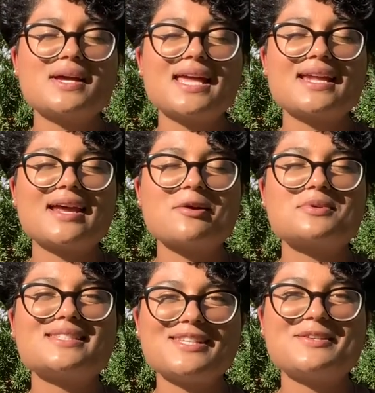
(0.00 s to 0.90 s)
and I
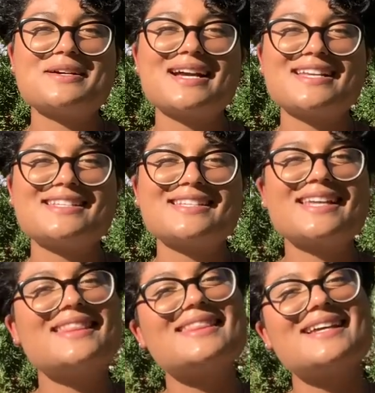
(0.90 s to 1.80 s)
will see you guys
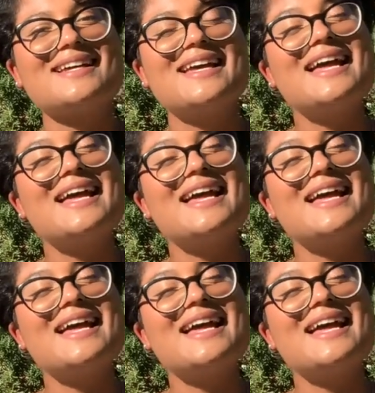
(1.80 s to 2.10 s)
in the